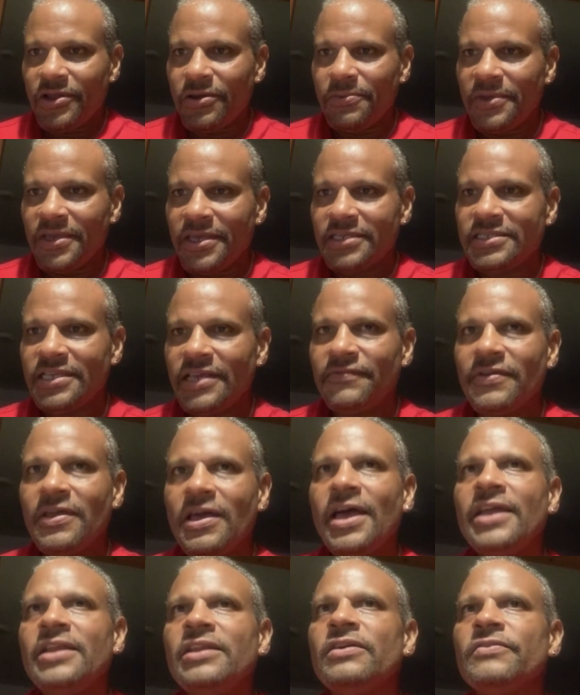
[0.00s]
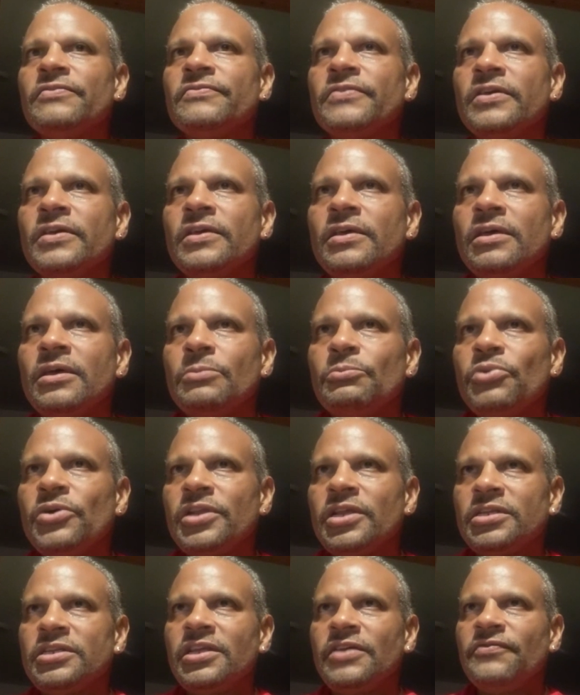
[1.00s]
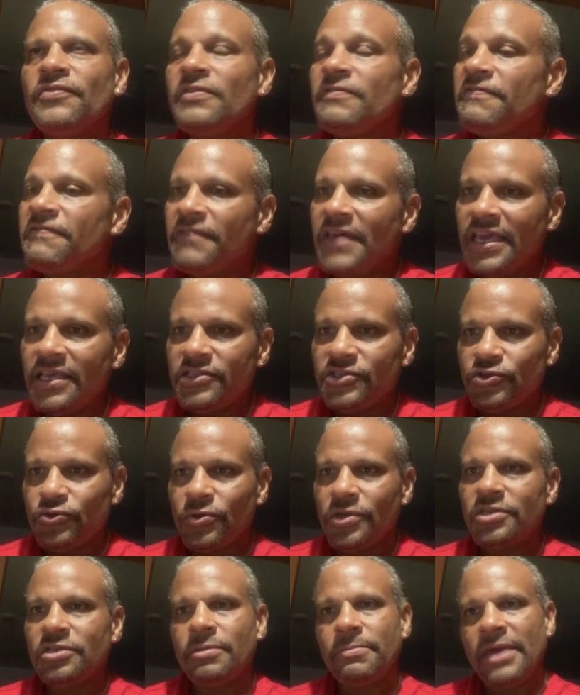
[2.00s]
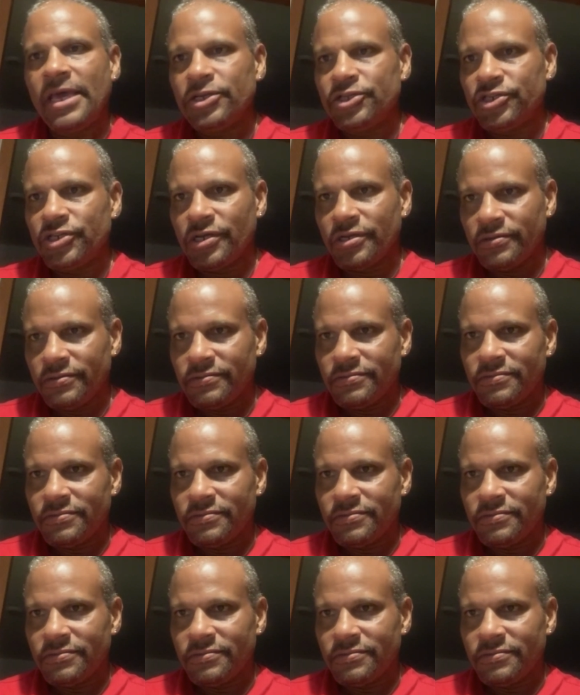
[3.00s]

because they've kind of put a different face on dementia